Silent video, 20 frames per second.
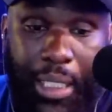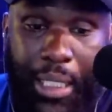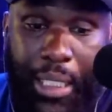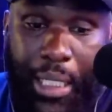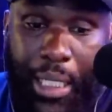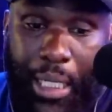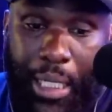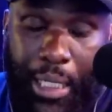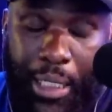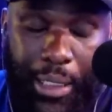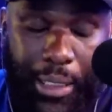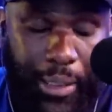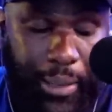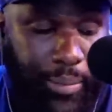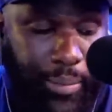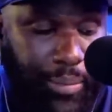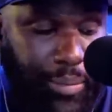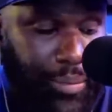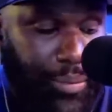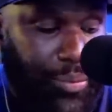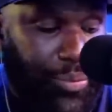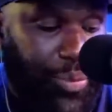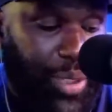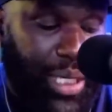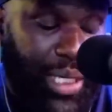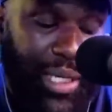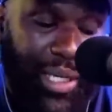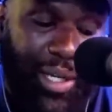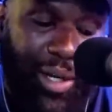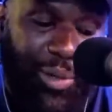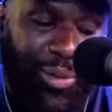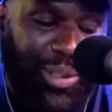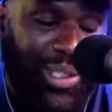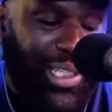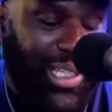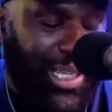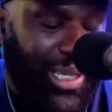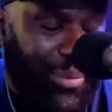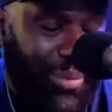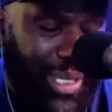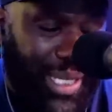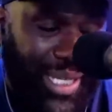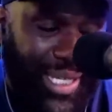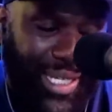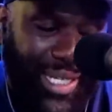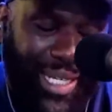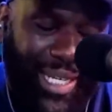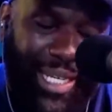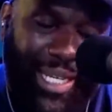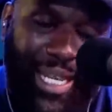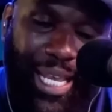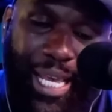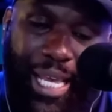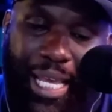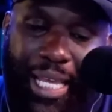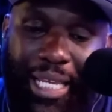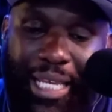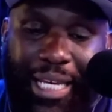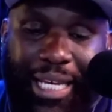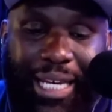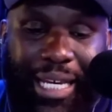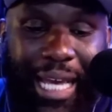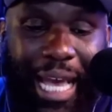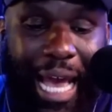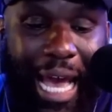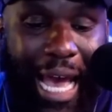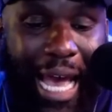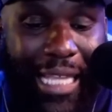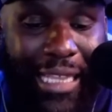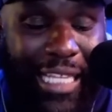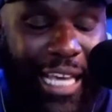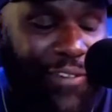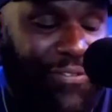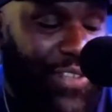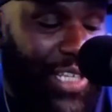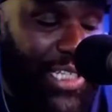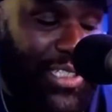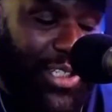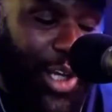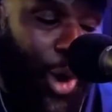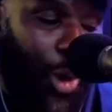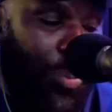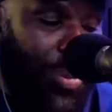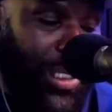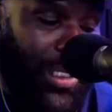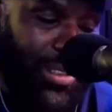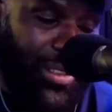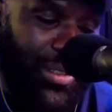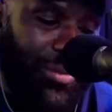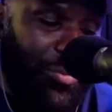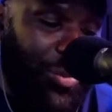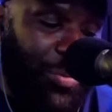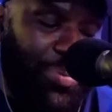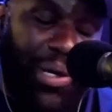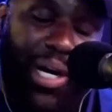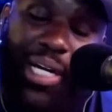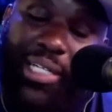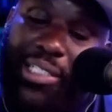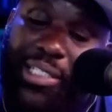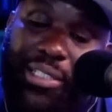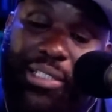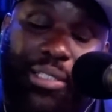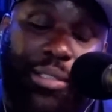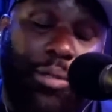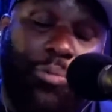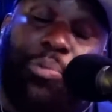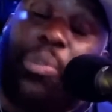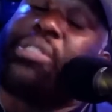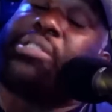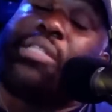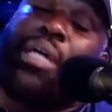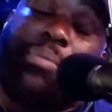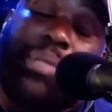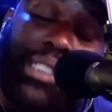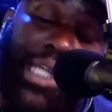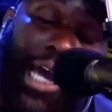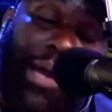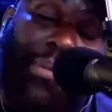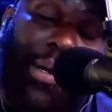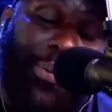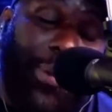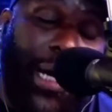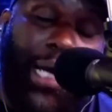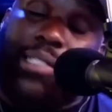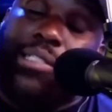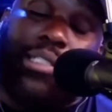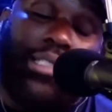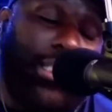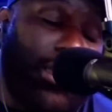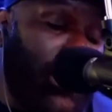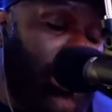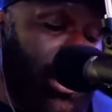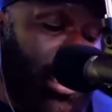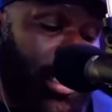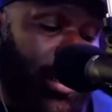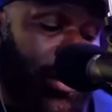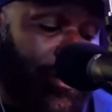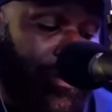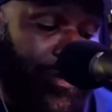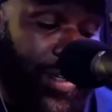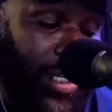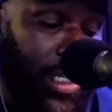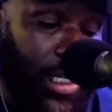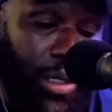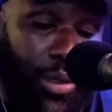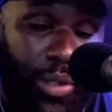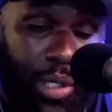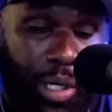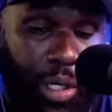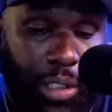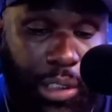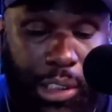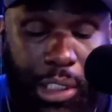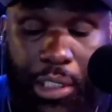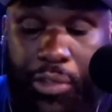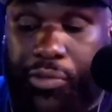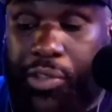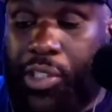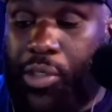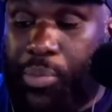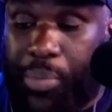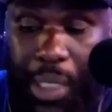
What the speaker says: We can go lemon. I left this open. We probably should, with summertime, I probably should just did a video called citrus.